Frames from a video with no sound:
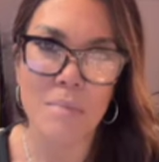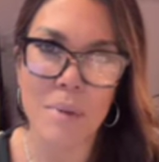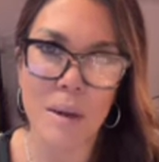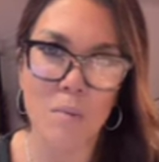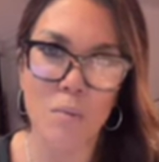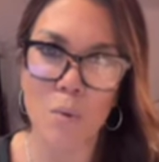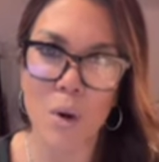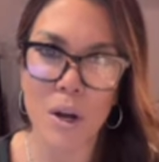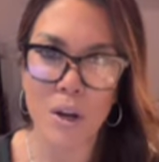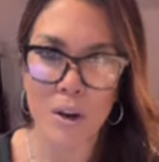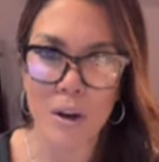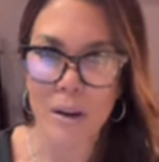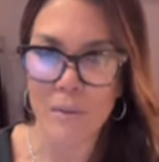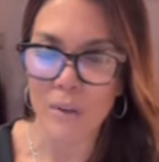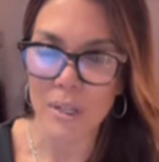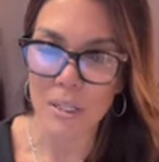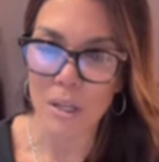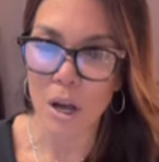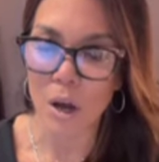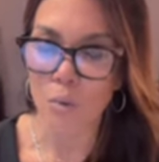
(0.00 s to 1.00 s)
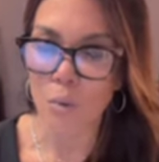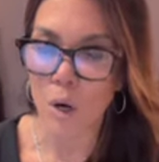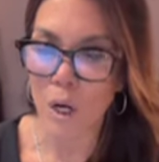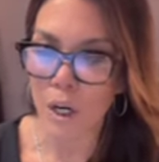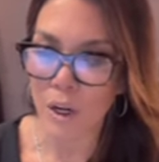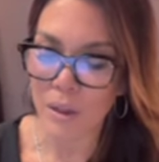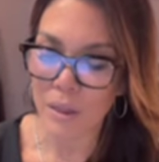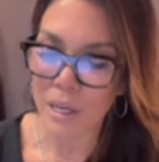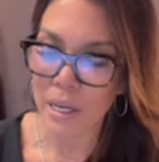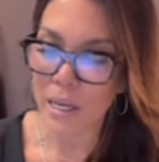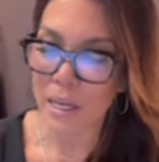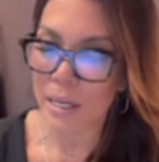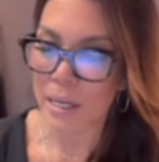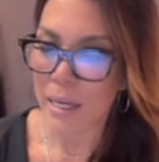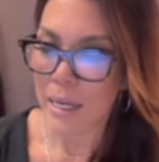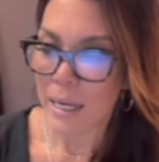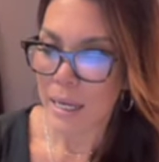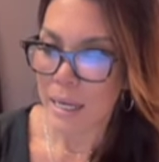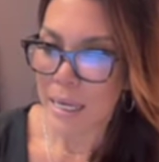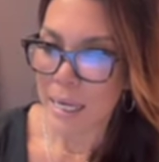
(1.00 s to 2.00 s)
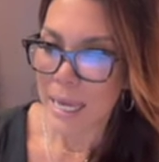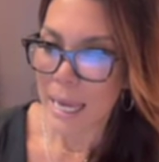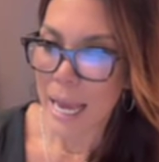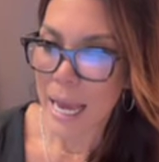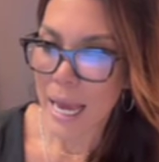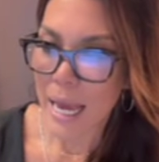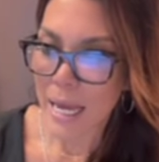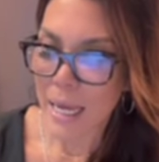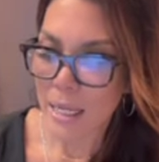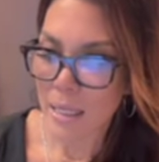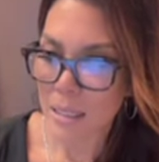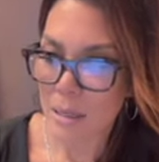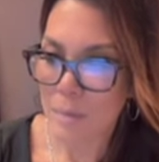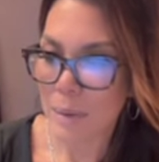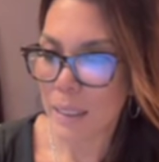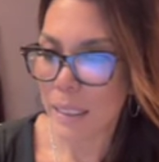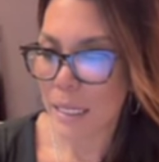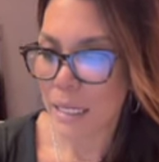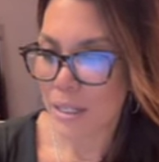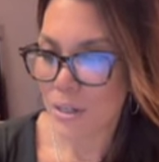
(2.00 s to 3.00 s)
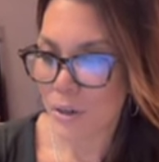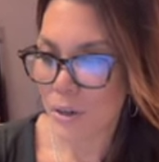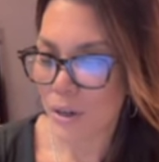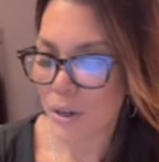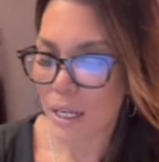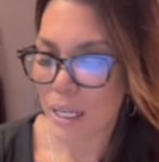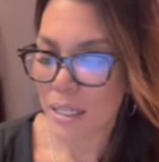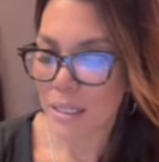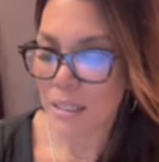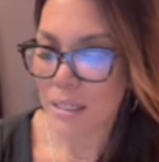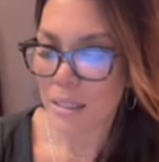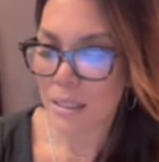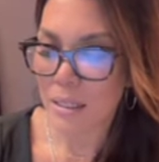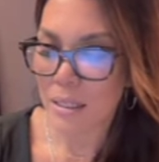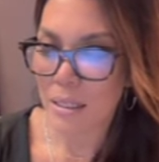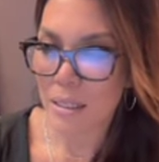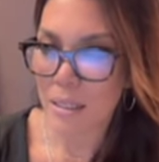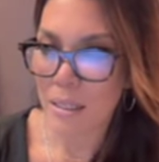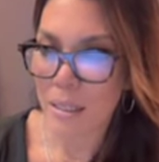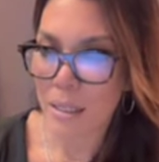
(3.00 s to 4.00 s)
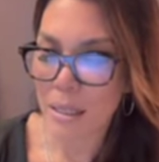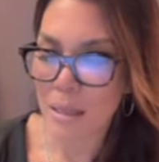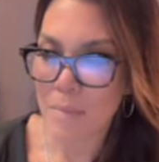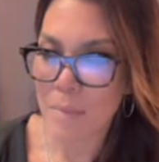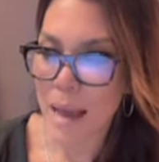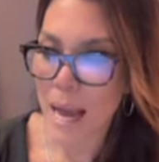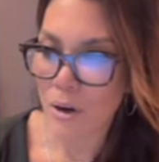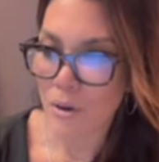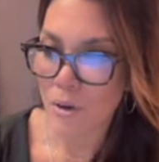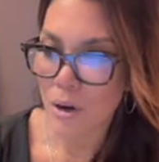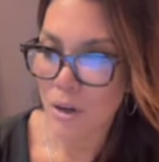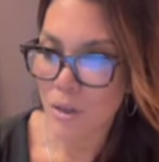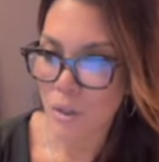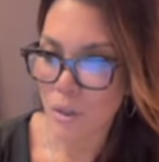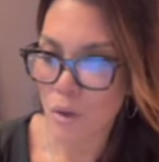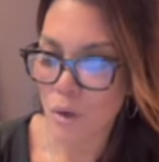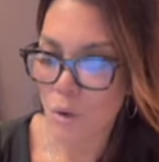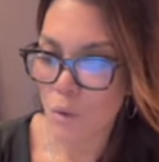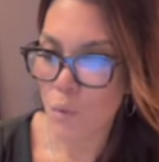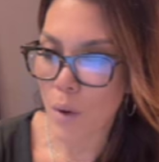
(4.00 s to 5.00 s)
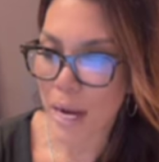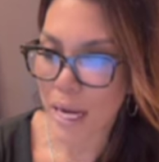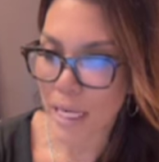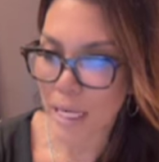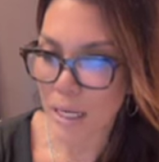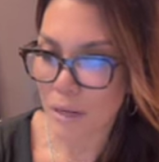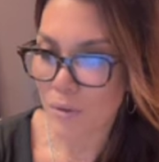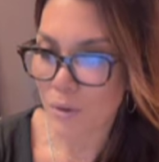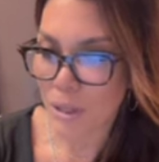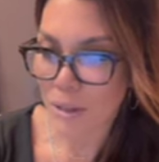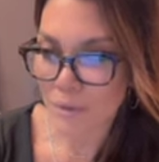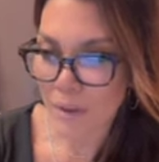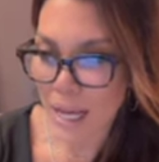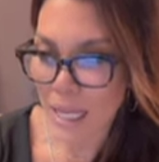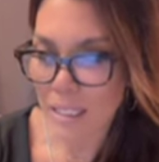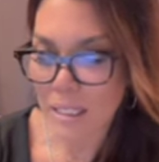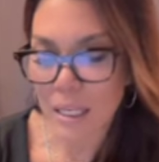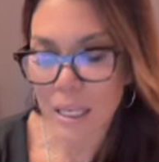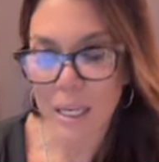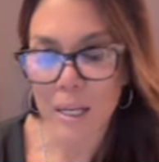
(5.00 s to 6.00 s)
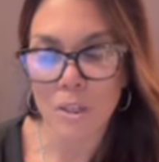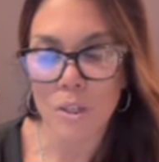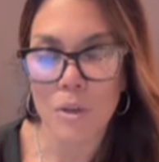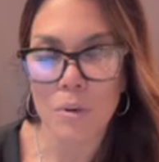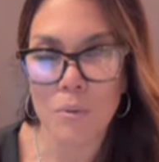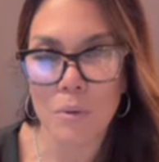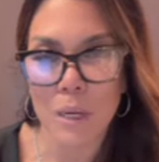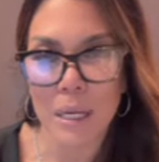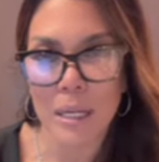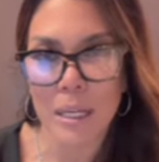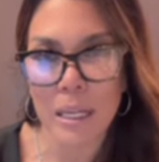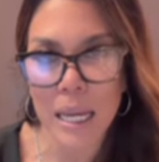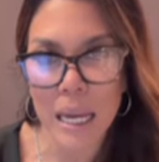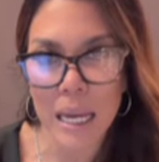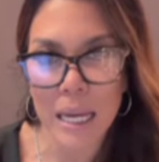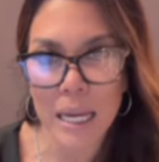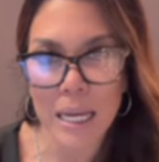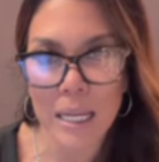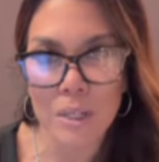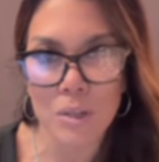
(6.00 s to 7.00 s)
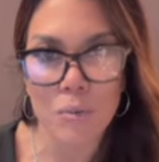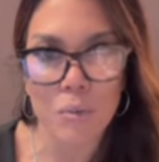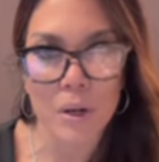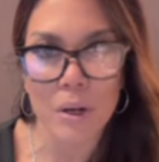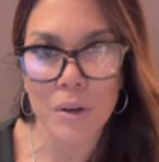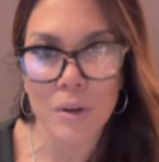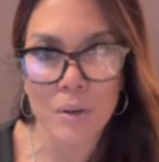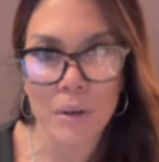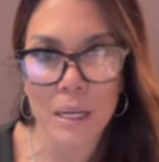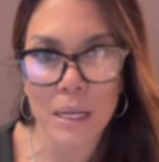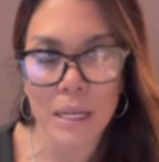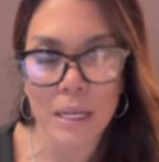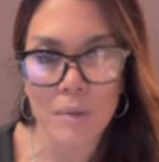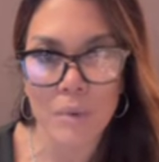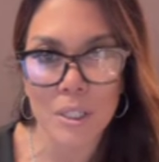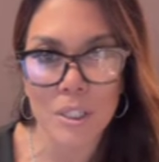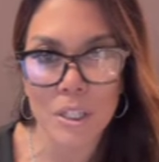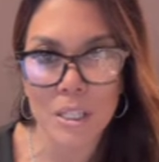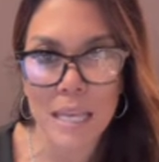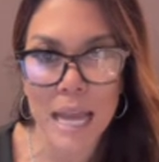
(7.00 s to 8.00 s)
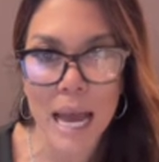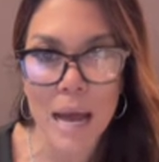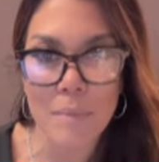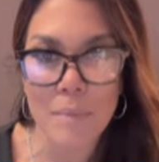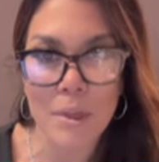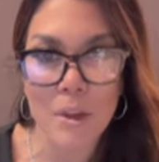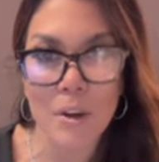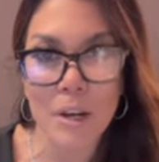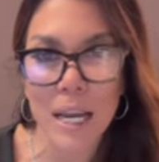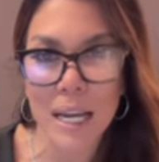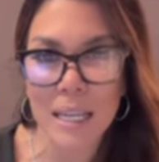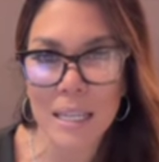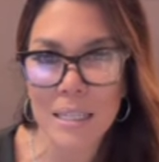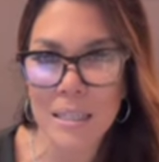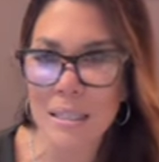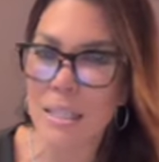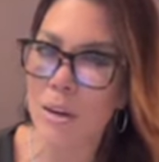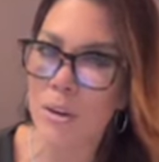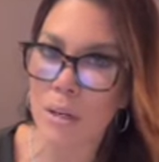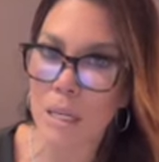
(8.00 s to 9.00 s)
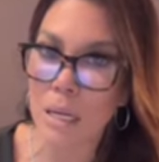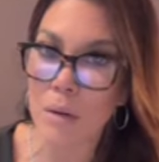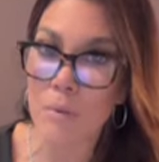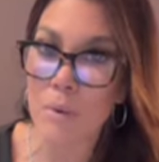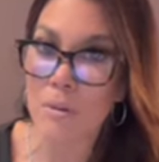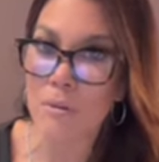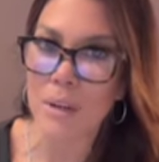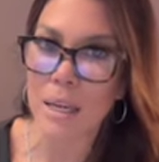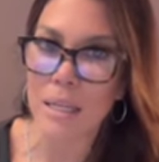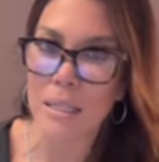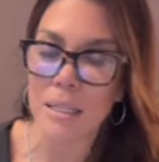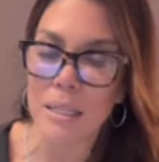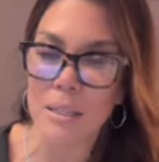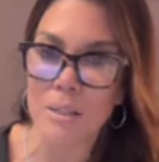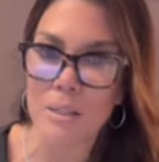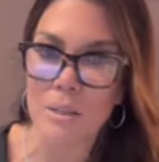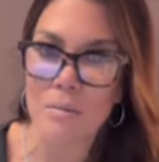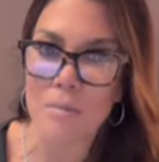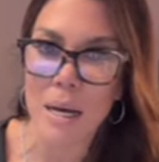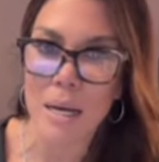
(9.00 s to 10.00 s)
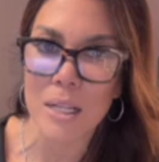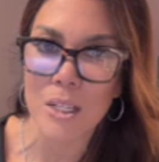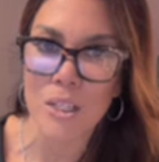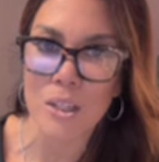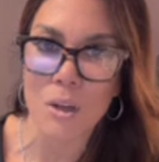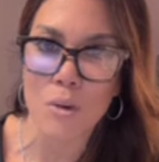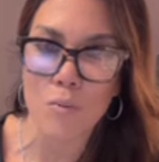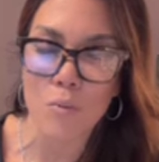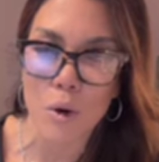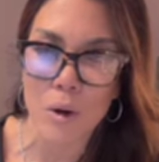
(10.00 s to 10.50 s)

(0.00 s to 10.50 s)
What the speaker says: and wonder if it's all worth it. And the pleaser is in the background sort of waiting for the vacillator to re-engage, wondering what just happened. They're not necessarily reflecting too much. They're